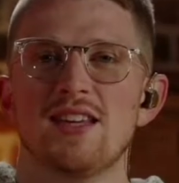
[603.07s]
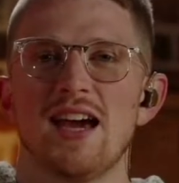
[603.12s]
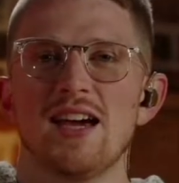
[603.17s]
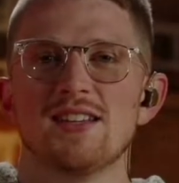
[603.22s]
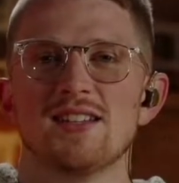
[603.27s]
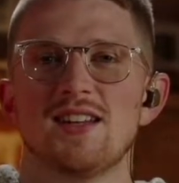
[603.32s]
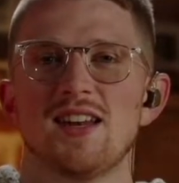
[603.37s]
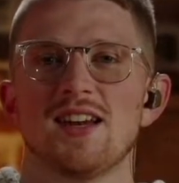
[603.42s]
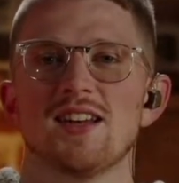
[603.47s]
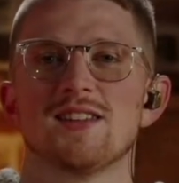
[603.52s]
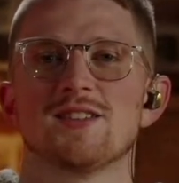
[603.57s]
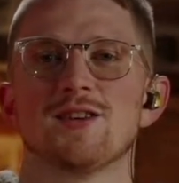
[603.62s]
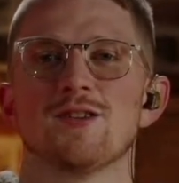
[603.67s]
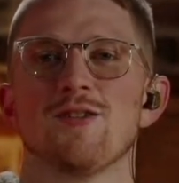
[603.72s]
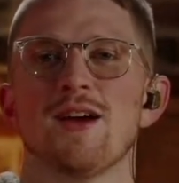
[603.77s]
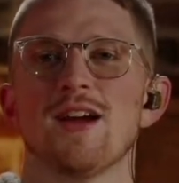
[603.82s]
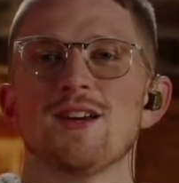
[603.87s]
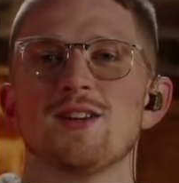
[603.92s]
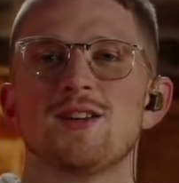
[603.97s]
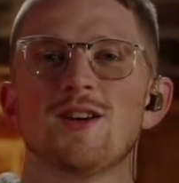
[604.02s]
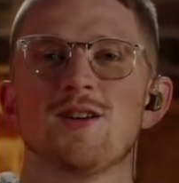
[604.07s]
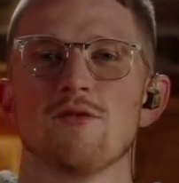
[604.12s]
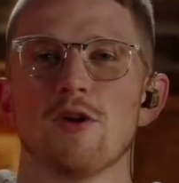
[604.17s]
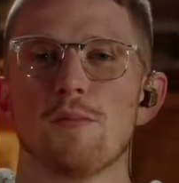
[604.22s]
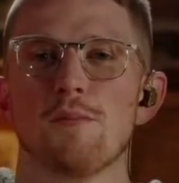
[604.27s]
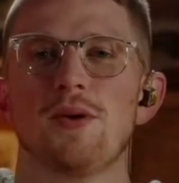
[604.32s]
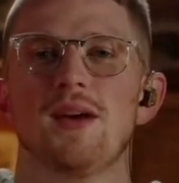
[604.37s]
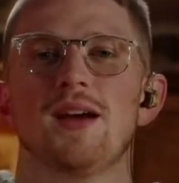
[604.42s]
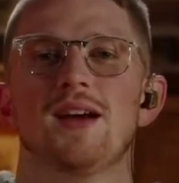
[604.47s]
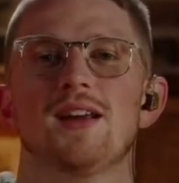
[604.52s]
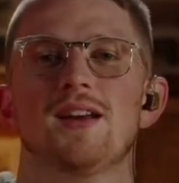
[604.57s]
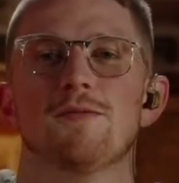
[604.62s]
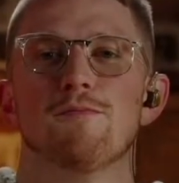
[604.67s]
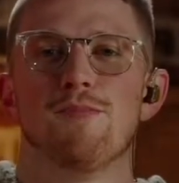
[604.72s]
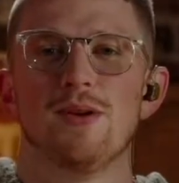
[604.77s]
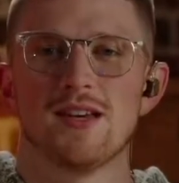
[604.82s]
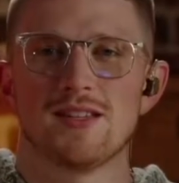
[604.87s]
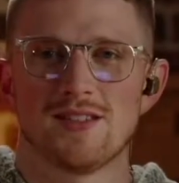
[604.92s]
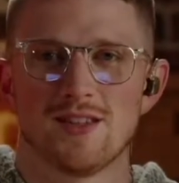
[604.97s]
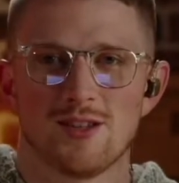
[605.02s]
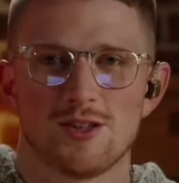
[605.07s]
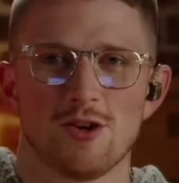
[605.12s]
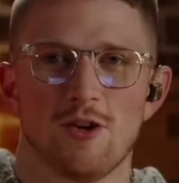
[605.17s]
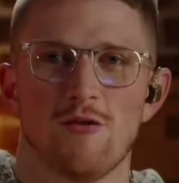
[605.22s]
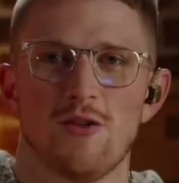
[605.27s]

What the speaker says: takes into consideration repeat business. So